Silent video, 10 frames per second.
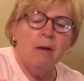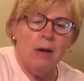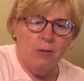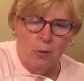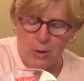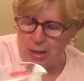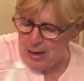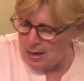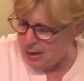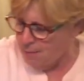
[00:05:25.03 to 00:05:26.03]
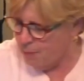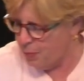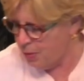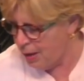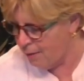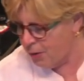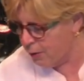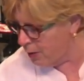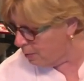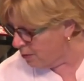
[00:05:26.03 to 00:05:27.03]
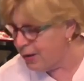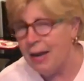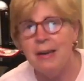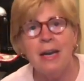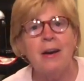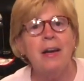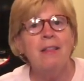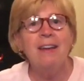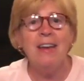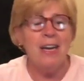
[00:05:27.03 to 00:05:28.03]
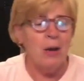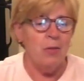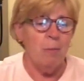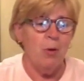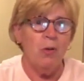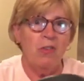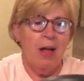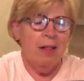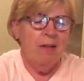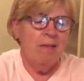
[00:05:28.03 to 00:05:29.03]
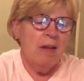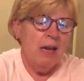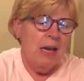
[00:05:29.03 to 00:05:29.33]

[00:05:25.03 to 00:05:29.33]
It's okay. Heavy cream is not dairy. They take out the milk solids.